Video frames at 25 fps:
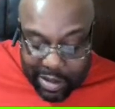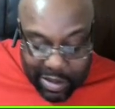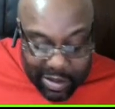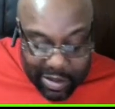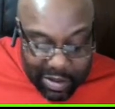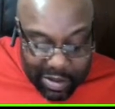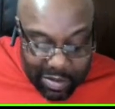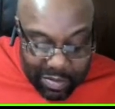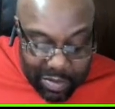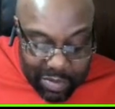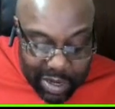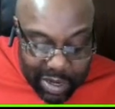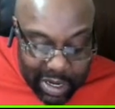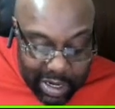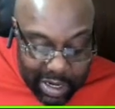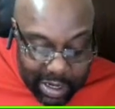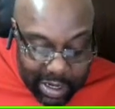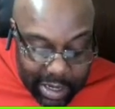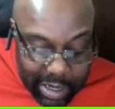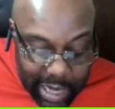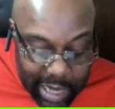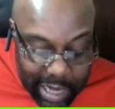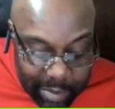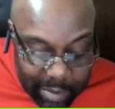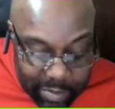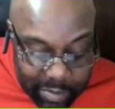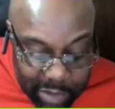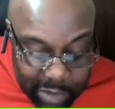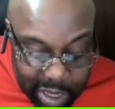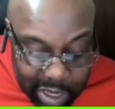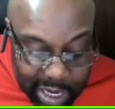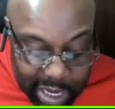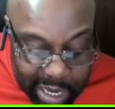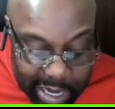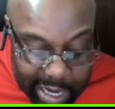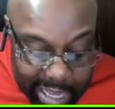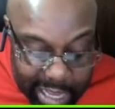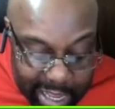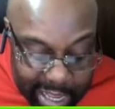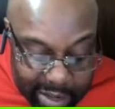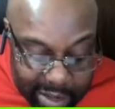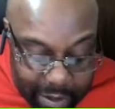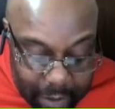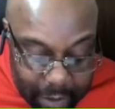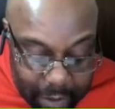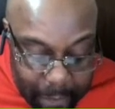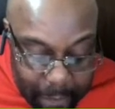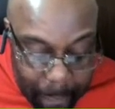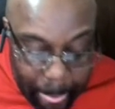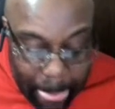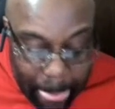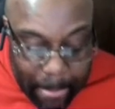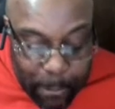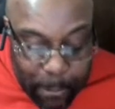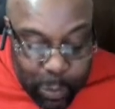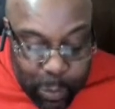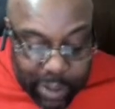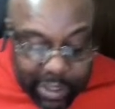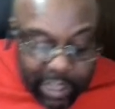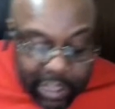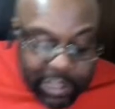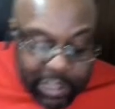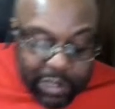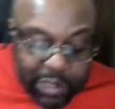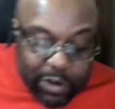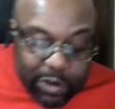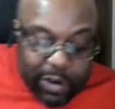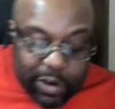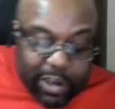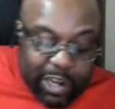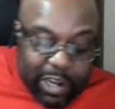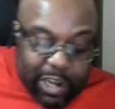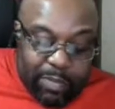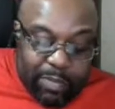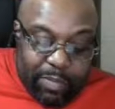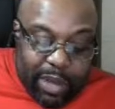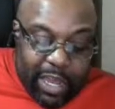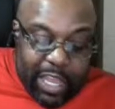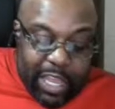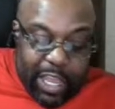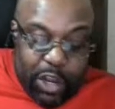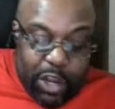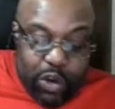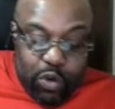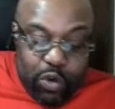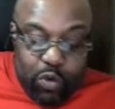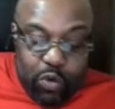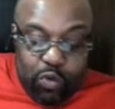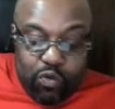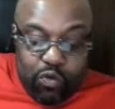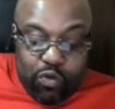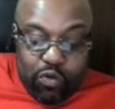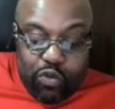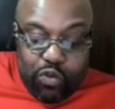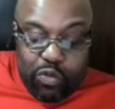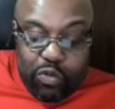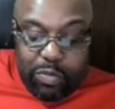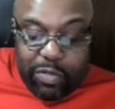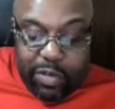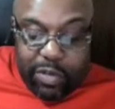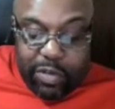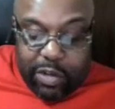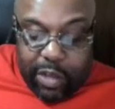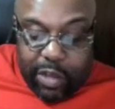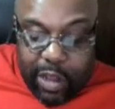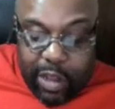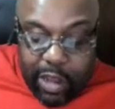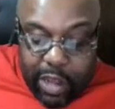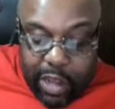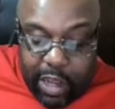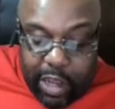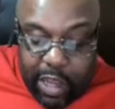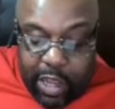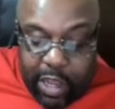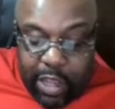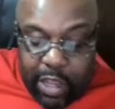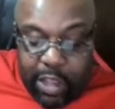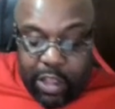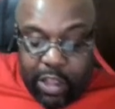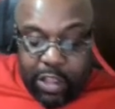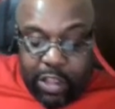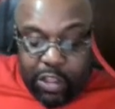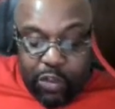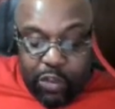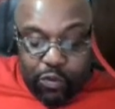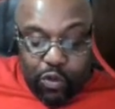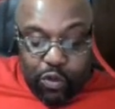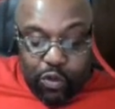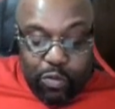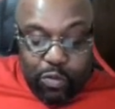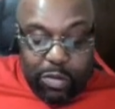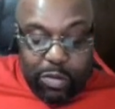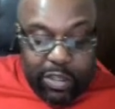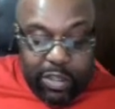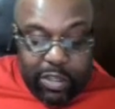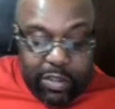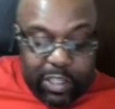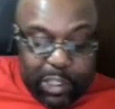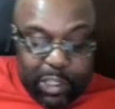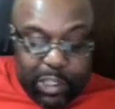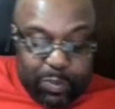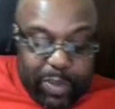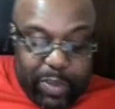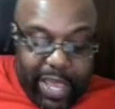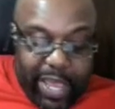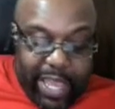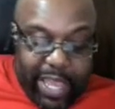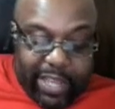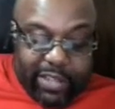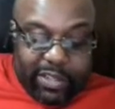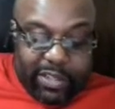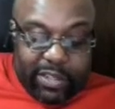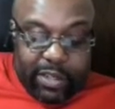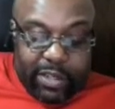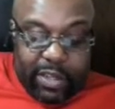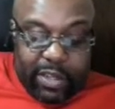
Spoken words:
But I'm looking at what they're talking about here. The rumored specs.